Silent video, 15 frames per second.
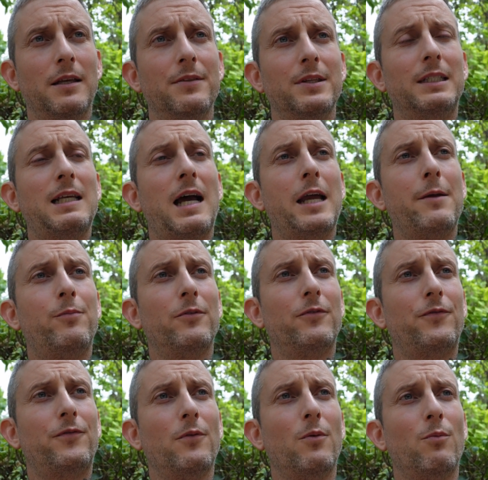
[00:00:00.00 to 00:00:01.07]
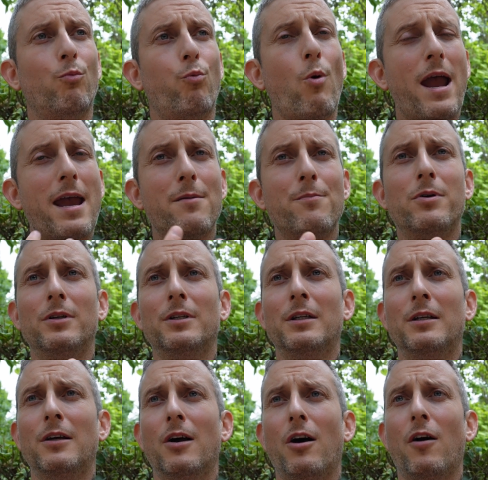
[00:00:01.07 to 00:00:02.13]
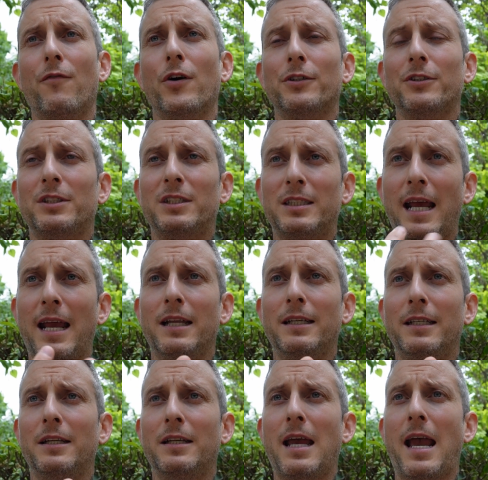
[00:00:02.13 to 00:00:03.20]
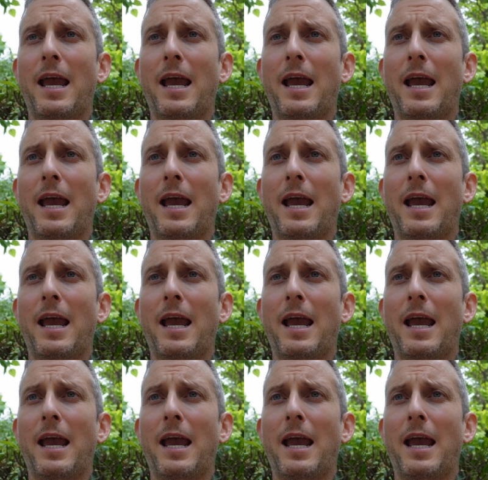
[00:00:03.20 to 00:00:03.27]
the type of web of understanding